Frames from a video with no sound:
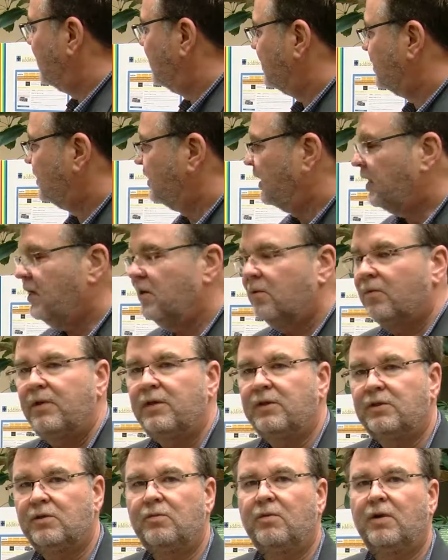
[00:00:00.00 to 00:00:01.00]
second
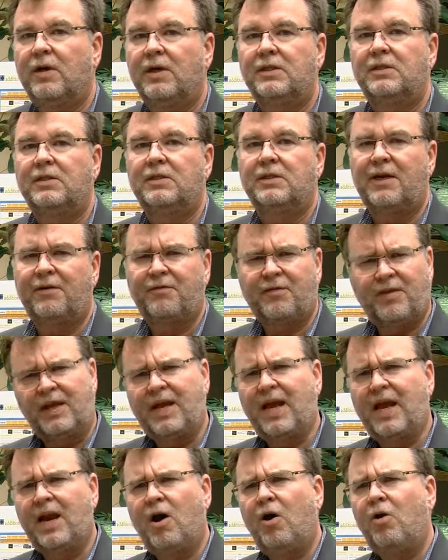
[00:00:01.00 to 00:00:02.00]
reason was after they
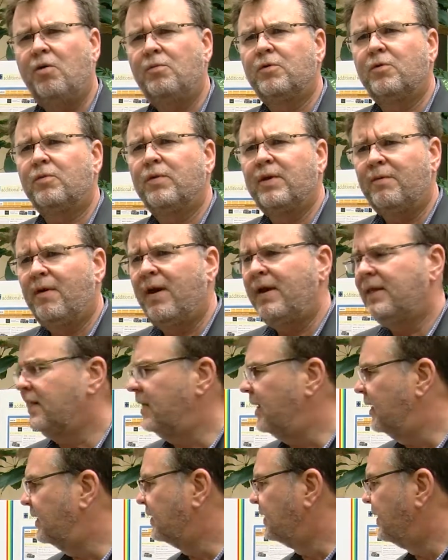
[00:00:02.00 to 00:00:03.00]
got home to rewrite
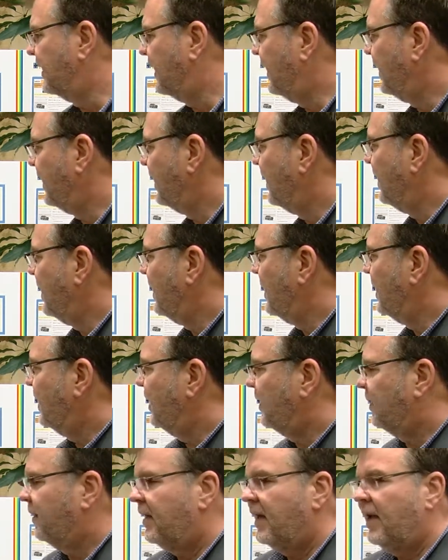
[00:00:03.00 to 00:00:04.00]
the essay,
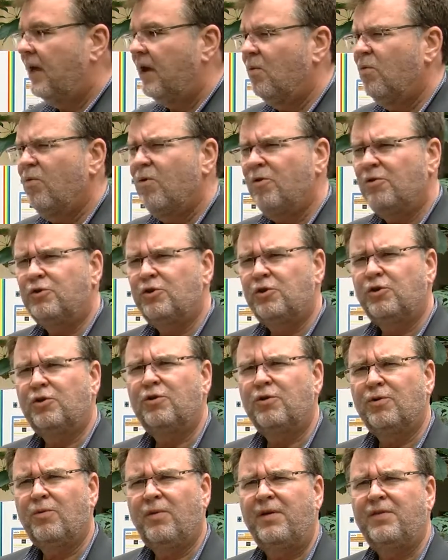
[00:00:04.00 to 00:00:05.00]
they weren't
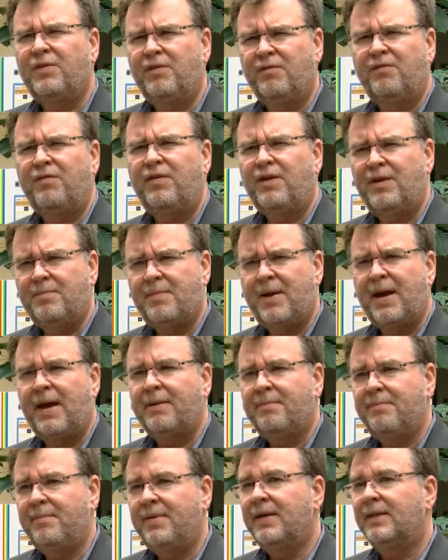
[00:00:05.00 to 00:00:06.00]
sure what the
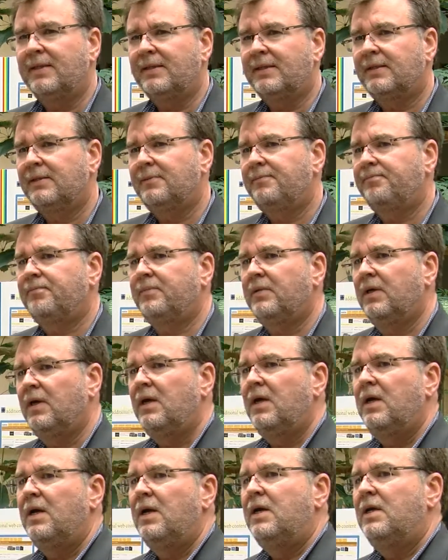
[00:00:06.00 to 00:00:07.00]
feedback meant.
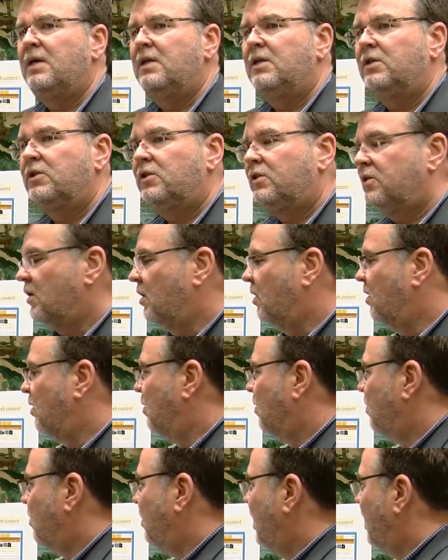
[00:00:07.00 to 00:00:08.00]
So